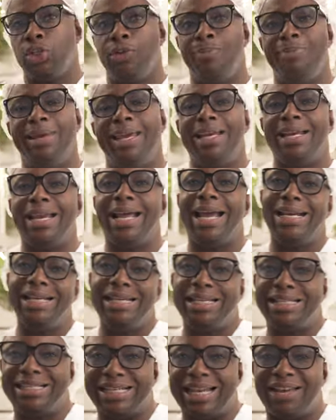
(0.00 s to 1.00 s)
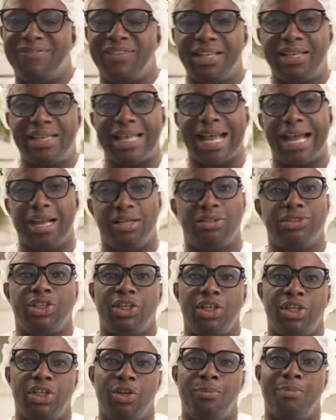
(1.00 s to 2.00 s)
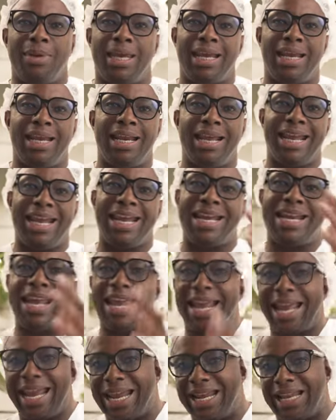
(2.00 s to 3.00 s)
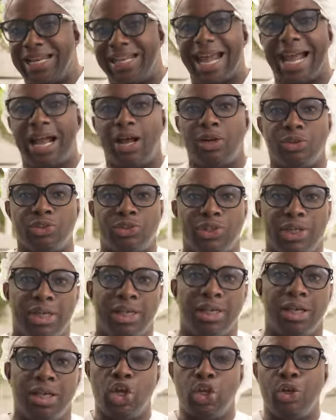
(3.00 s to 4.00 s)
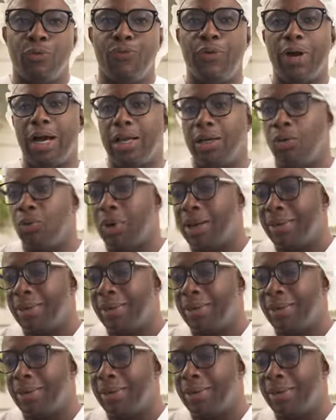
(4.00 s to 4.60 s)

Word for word: you made 97,000, you made 88,000, you follow